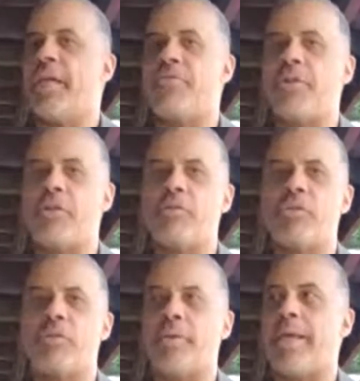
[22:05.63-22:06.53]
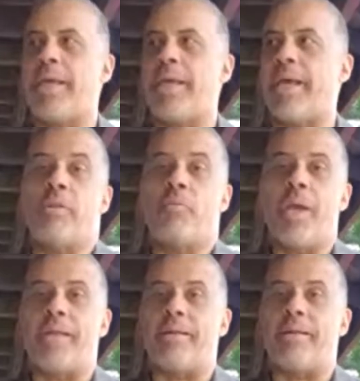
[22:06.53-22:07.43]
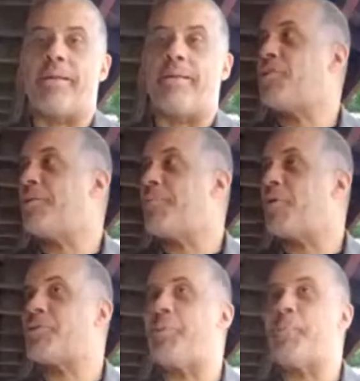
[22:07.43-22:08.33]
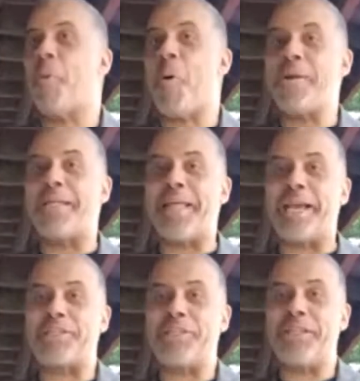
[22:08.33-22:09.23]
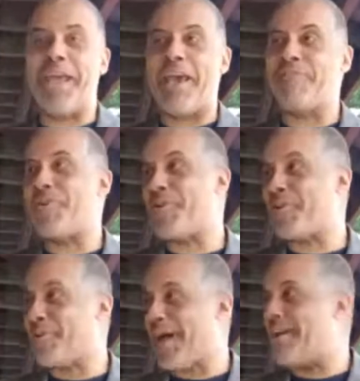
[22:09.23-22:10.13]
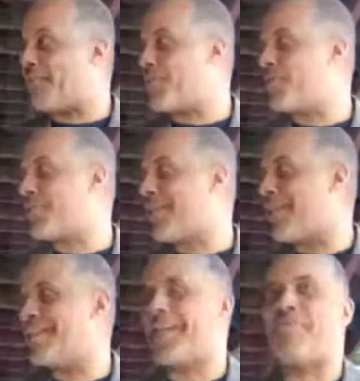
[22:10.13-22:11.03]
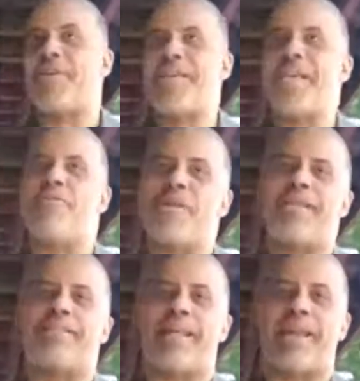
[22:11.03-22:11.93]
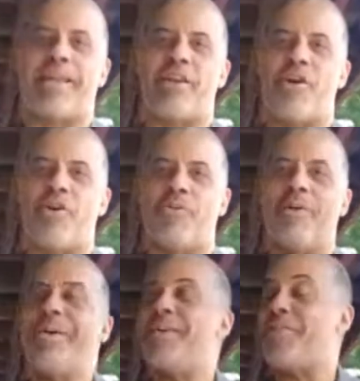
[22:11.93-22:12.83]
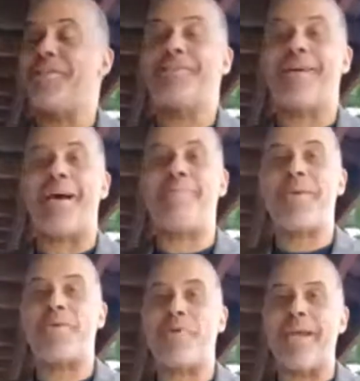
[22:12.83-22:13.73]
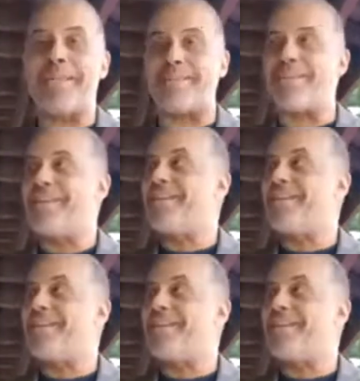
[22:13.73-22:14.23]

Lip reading: If we don't do it now, then when? This is the most important election ever, right? Of course it is. Every year it is that, I know. This time they're right.